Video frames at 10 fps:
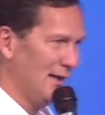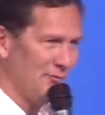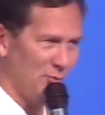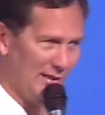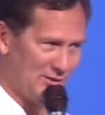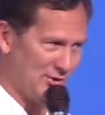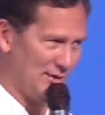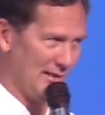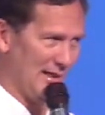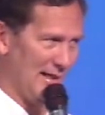of
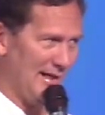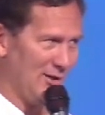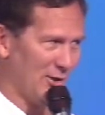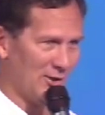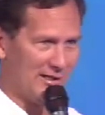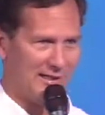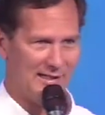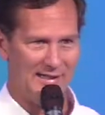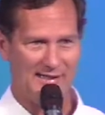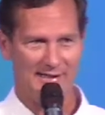which I are
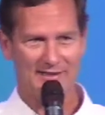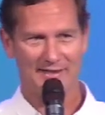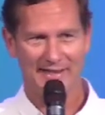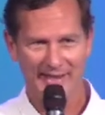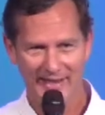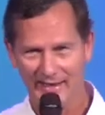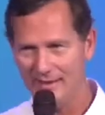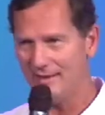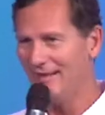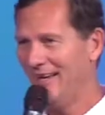he
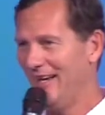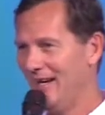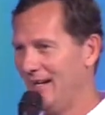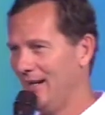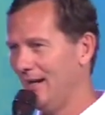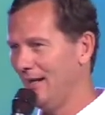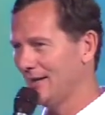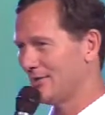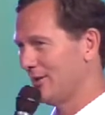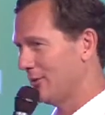today.
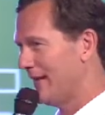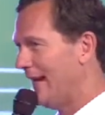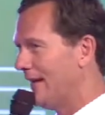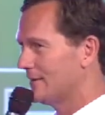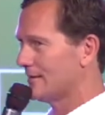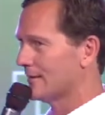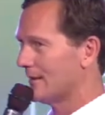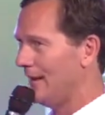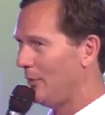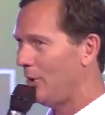So
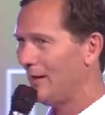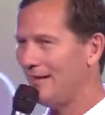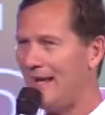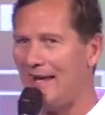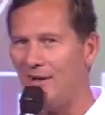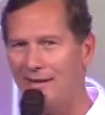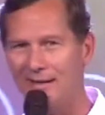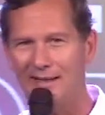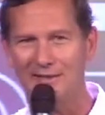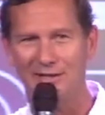kids, come on
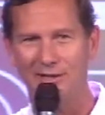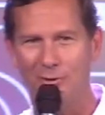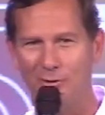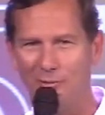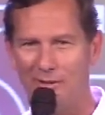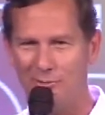down and let's cue the